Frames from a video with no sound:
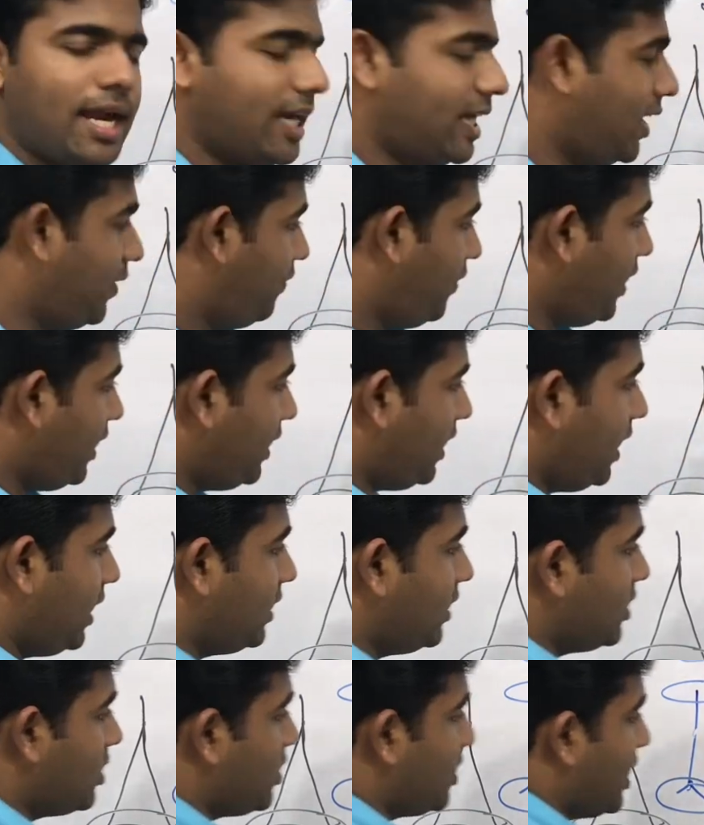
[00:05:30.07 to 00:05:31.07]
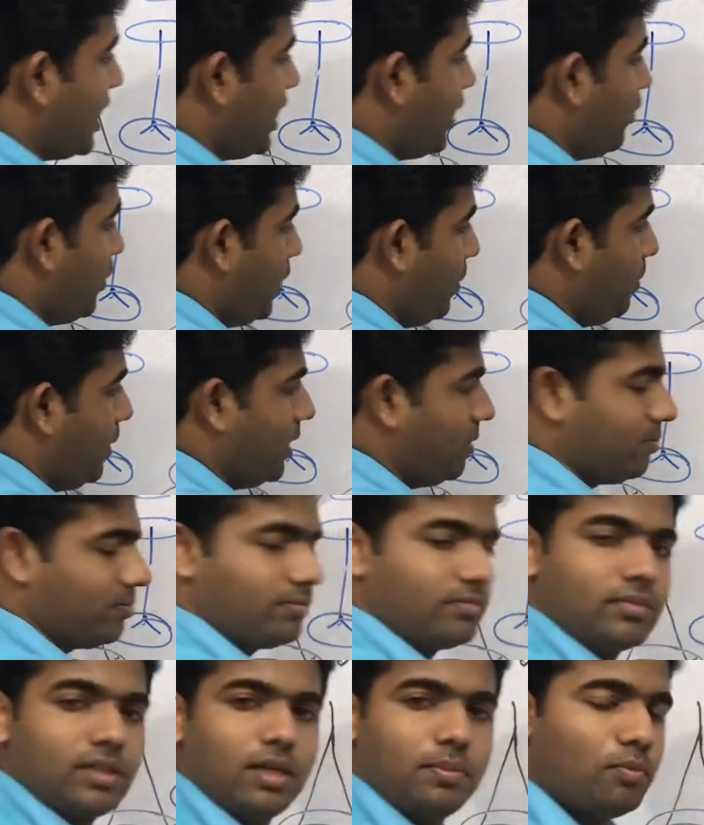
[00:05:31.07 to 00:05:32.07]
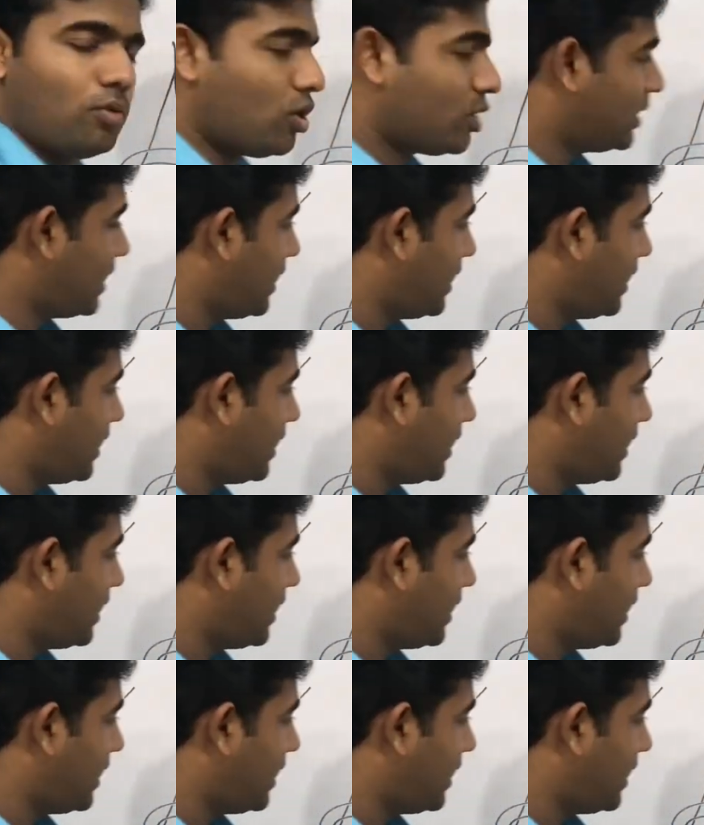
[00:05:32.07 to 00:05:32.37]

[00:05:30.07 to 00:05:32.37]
definitely this chair would be more